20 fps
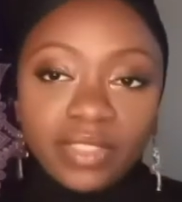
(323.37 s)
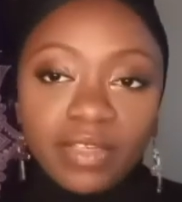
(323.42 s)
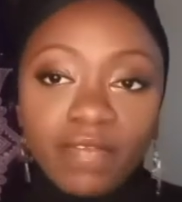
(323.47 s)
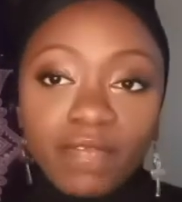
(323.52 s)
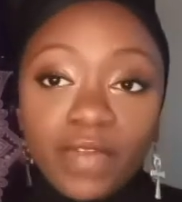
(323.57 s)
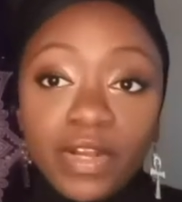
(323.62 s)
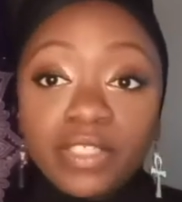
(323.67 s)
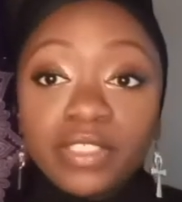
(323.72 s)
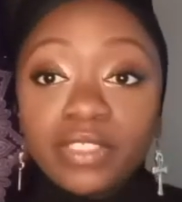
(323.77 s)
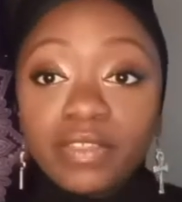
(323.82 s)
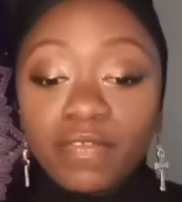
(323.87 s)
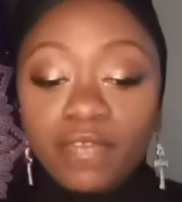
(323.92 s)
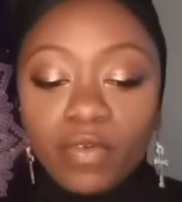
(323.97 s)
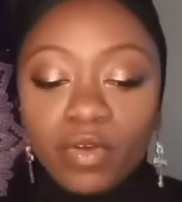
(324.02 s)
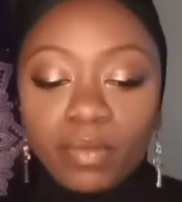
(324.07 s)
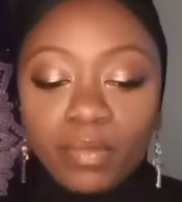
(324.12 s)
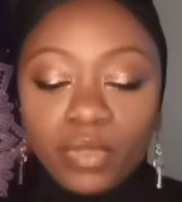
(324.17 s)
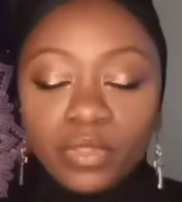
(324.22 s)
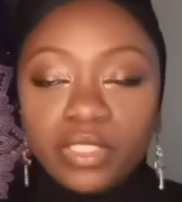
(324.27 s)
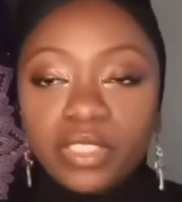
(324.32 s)
First and
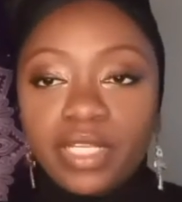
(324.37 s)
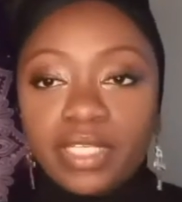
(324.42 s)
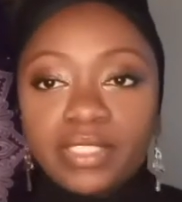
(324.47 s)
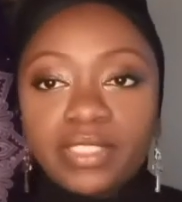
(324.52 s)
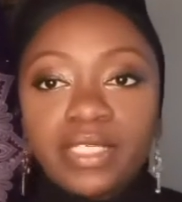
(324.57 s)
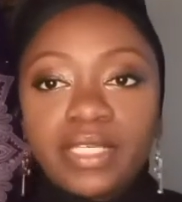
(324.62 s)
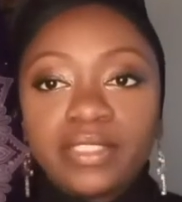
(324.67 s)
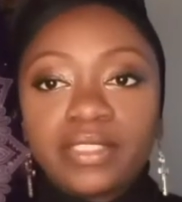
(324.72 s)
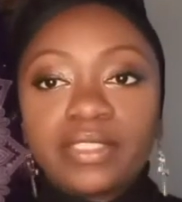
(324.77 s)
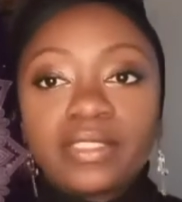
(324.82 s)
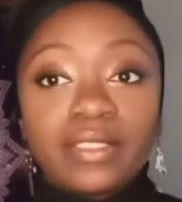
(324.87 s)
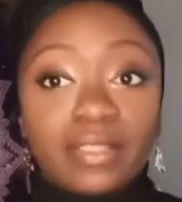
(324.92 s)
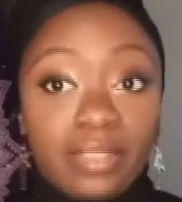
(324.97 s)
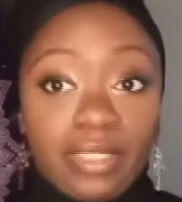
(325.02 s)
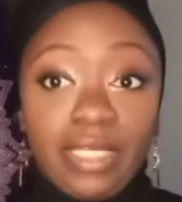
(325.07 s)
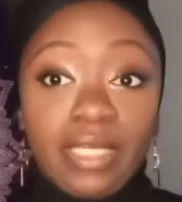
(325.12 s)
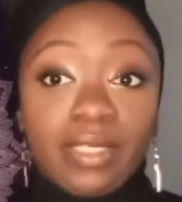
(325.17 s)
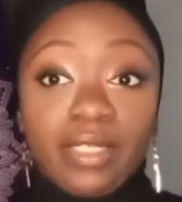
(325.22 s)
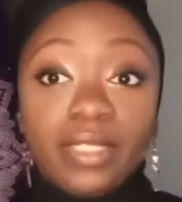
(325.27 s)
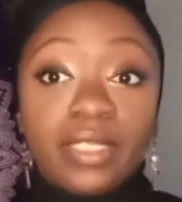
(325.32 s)
foremost, let's
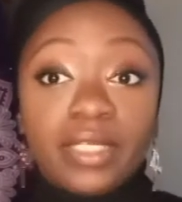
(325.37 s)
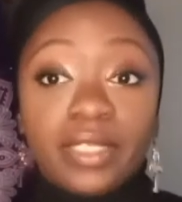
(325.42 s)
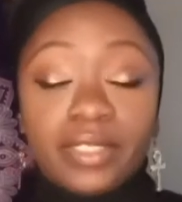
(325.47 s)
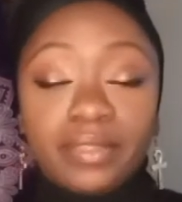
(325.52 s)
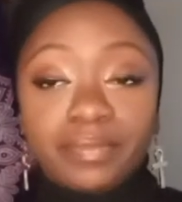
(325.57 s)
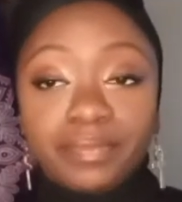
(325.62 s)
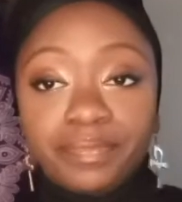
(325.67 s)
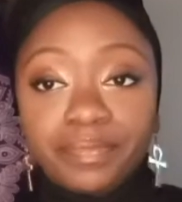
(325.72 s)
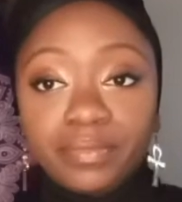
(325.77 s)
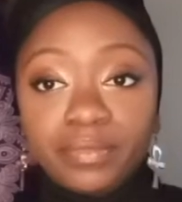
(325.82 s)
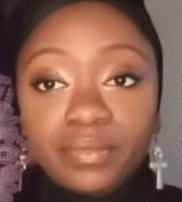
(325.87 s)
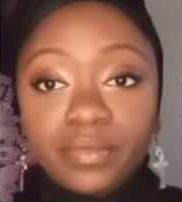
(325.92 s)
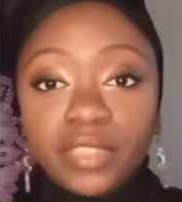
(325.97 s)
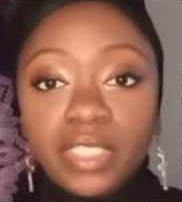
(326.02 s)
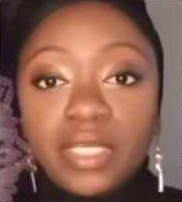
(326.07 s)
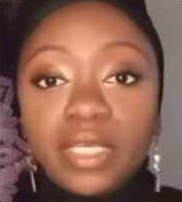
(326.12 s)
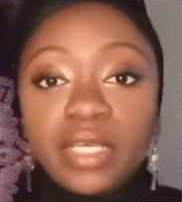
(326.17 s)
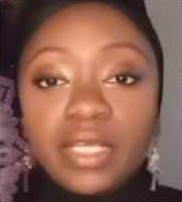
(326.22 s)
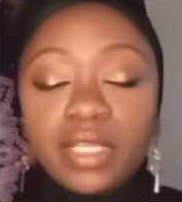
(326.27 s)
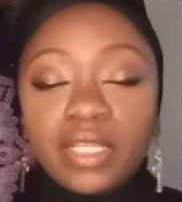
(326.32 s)
get clear.
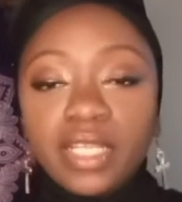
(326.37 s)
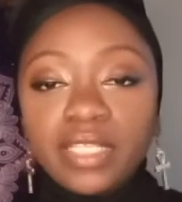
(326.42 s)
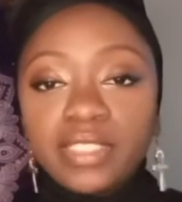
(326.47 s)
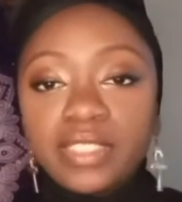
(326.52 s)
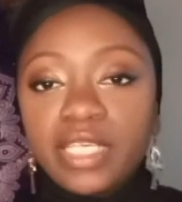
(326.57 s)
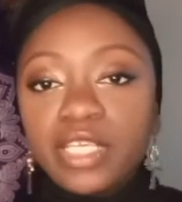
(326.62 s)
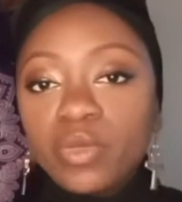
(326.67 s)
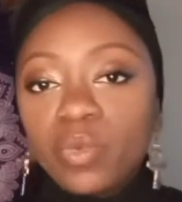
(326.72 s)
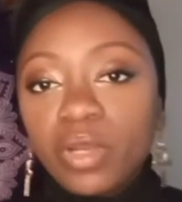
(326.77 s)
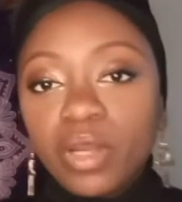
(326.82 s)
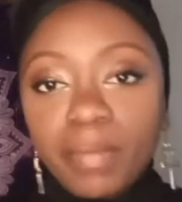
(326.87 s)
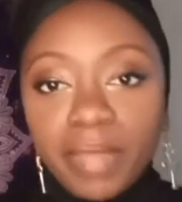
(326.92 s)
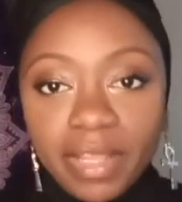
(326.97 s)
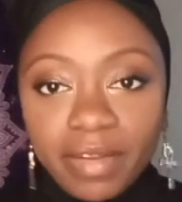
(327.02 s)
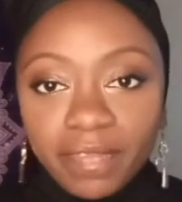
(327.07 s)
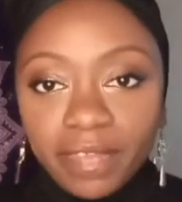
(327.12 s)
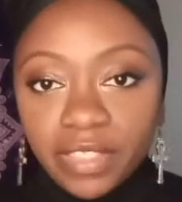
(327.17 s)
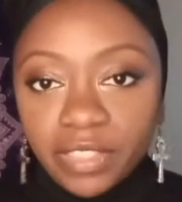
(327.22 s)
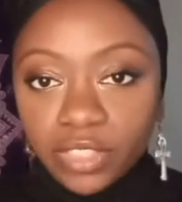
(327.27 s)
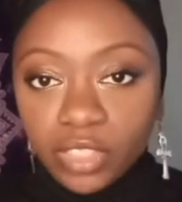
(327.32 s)
Let's say you want to
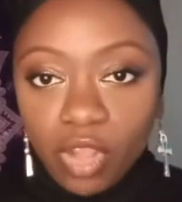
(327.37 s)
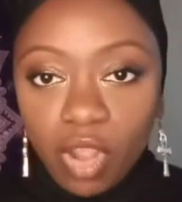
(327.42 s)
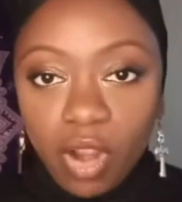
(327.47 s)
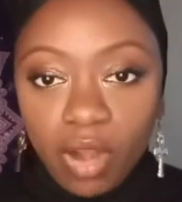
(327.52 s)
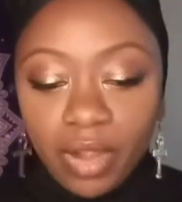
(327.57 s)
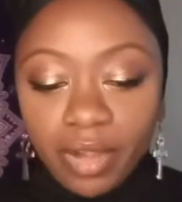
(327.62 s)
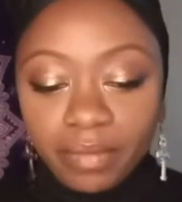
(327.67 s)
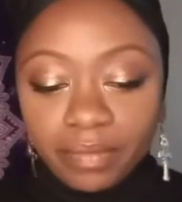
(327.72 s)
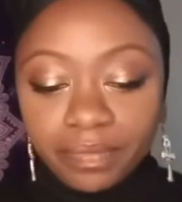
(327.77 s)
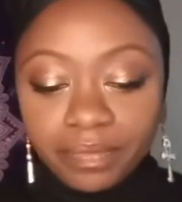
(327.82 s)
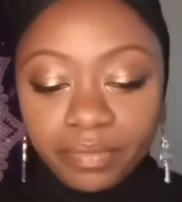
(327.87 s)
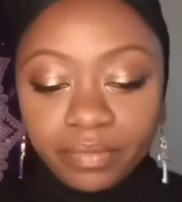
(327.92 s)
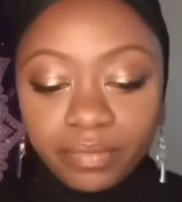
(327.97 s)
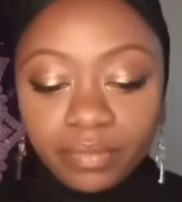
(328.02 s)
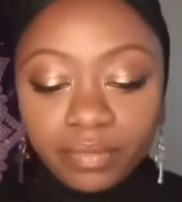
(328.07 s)
manifest a car.